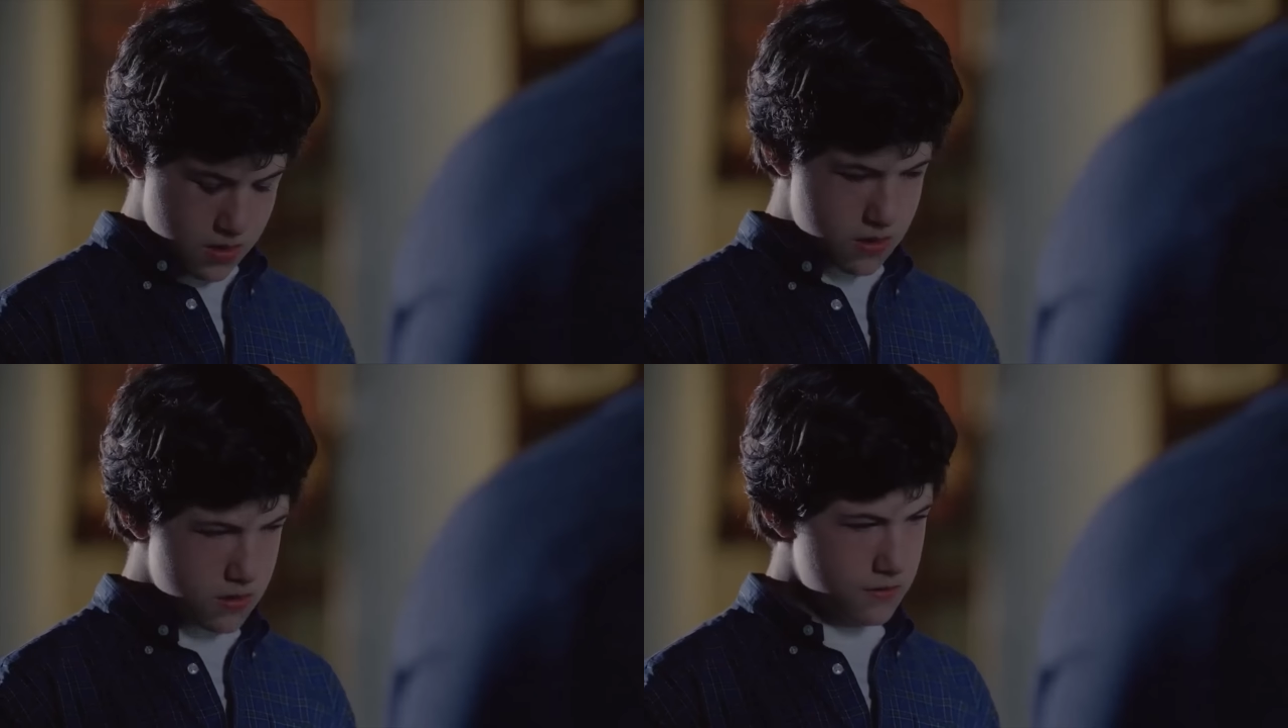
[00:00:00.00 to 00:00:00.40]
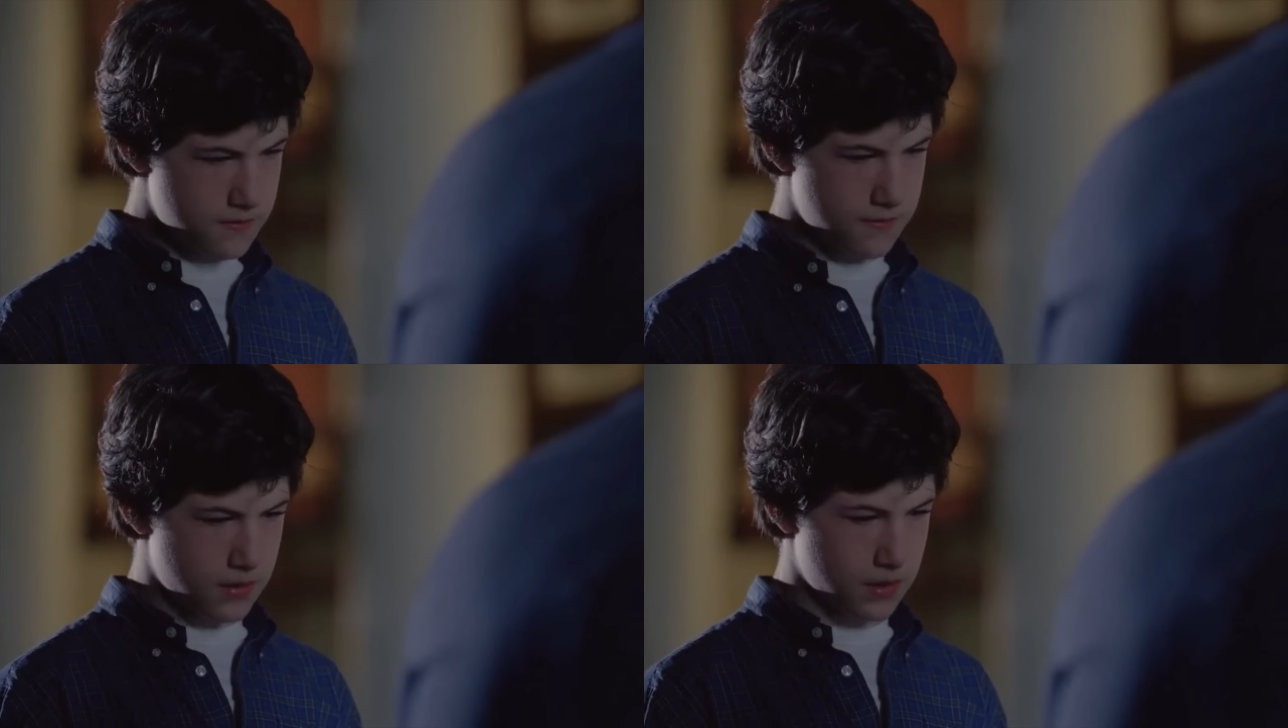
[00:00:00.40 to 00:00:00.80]
But lots
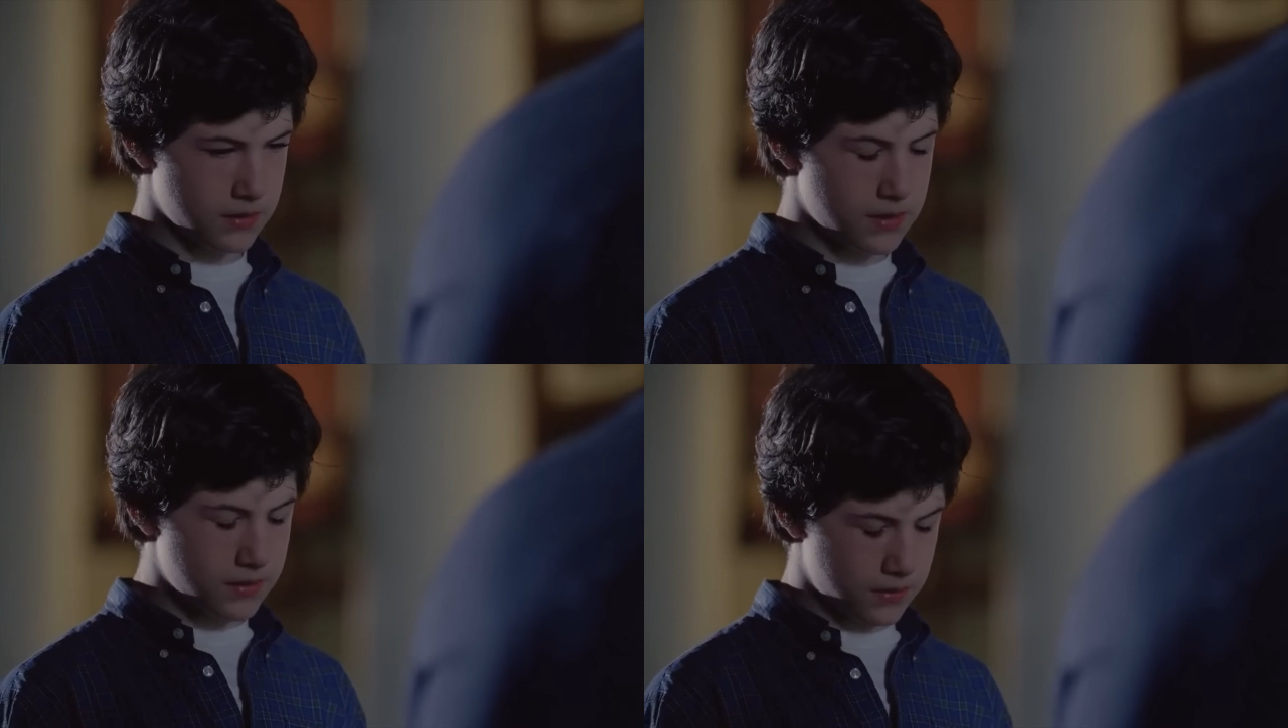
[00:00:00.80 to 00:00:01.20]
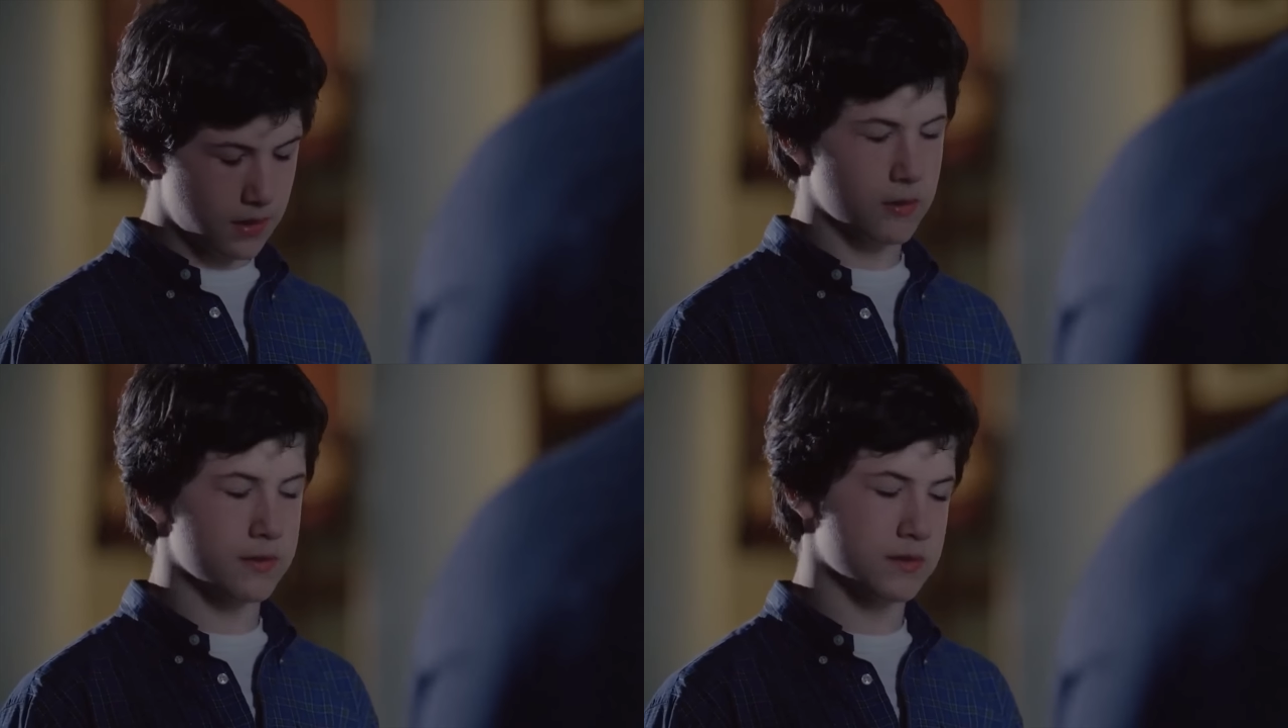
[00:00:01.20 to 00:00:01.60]
of characters
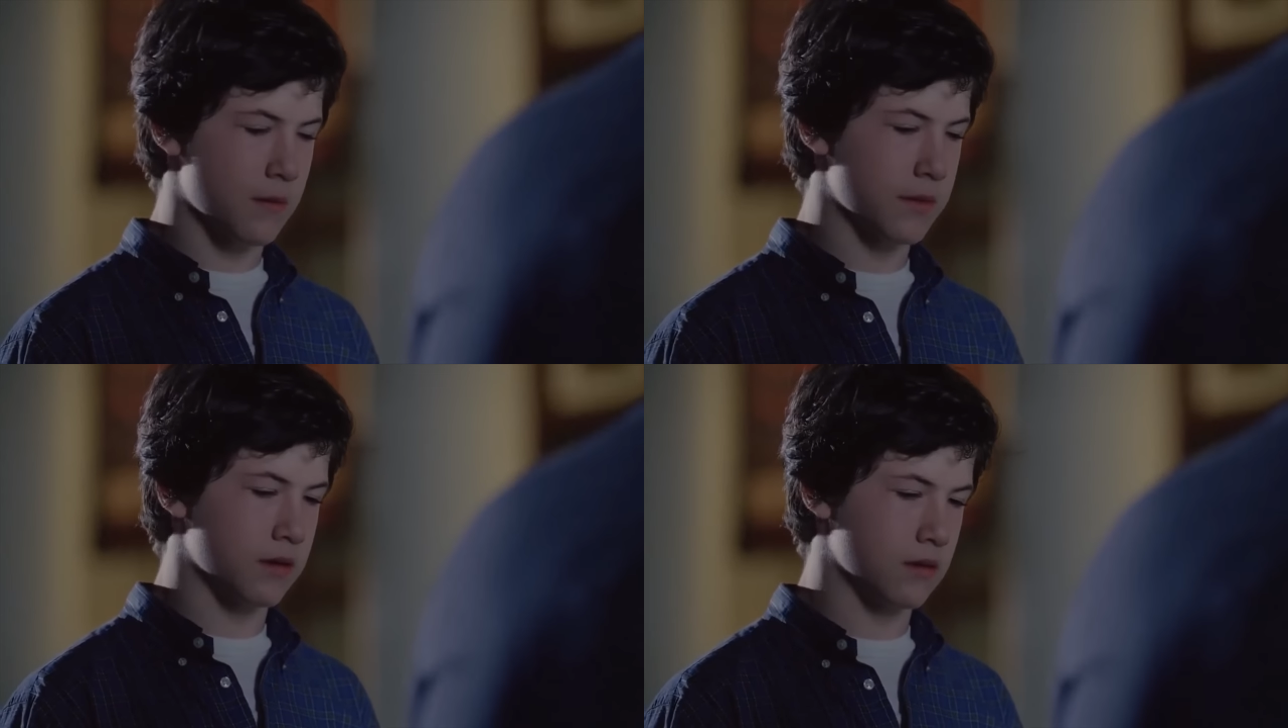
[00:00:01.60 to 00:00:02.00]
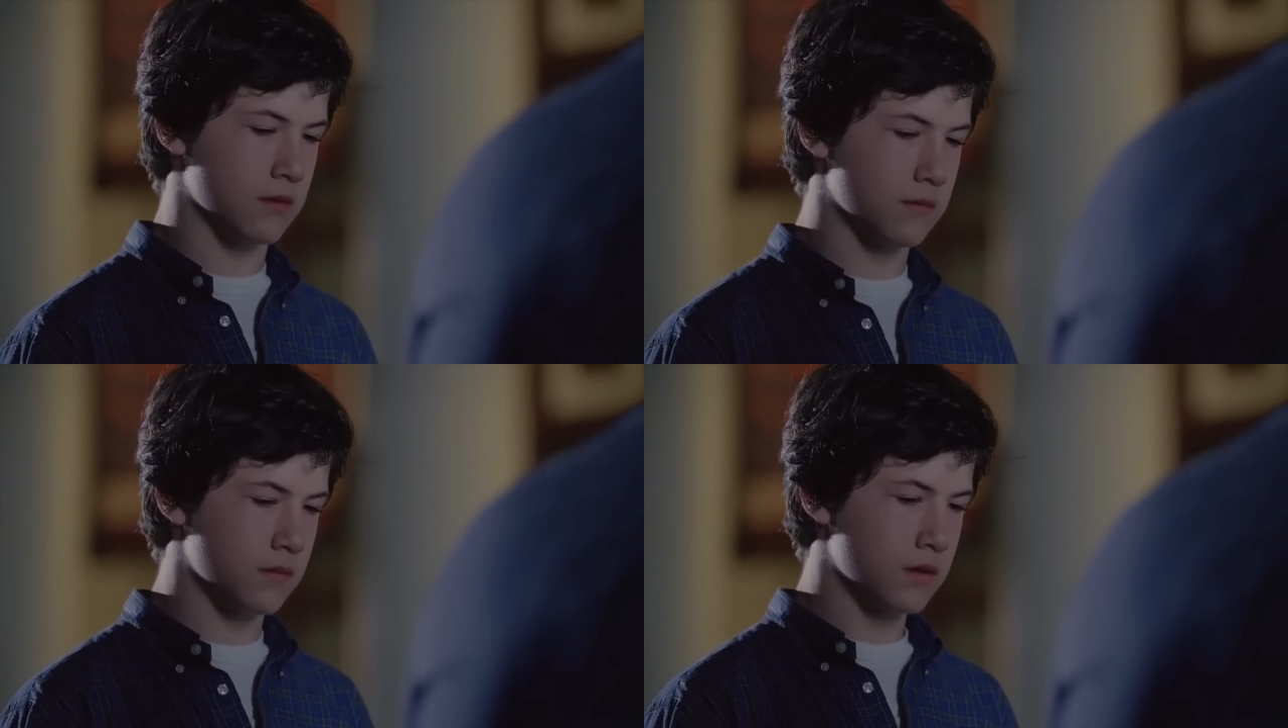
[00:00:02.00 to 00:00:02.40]
share overlapping
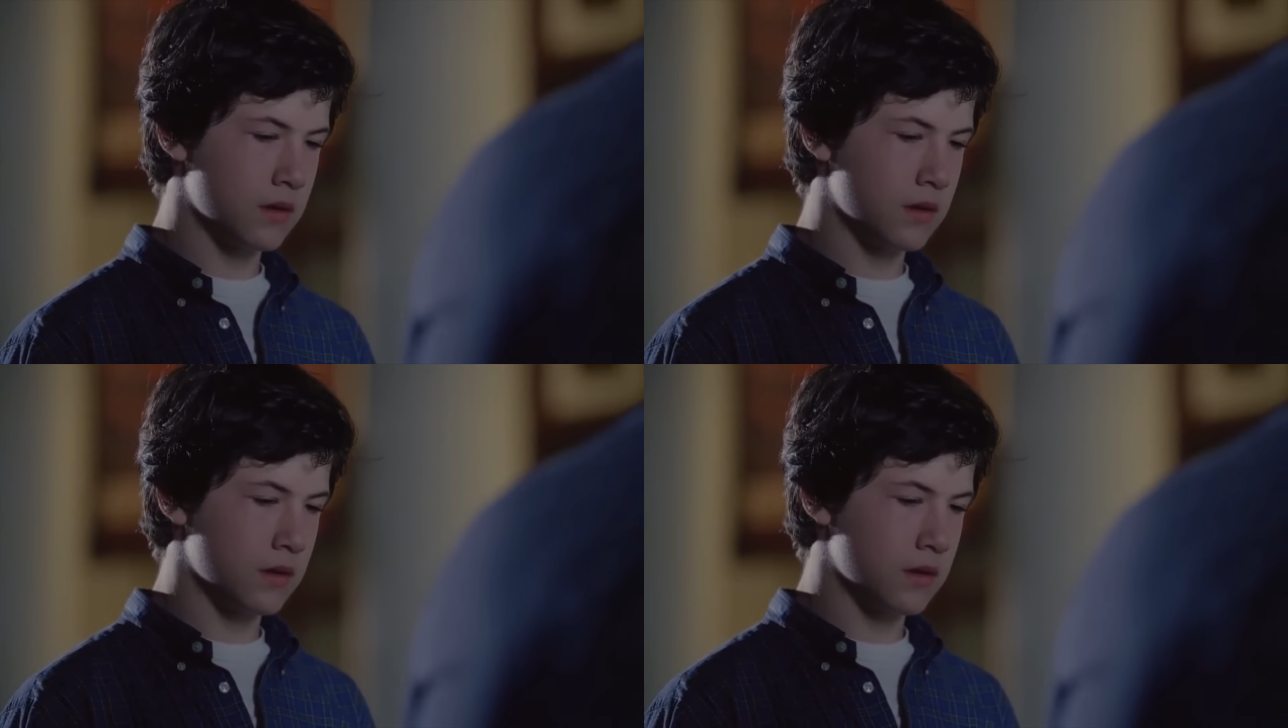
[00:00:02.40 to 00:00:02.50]
names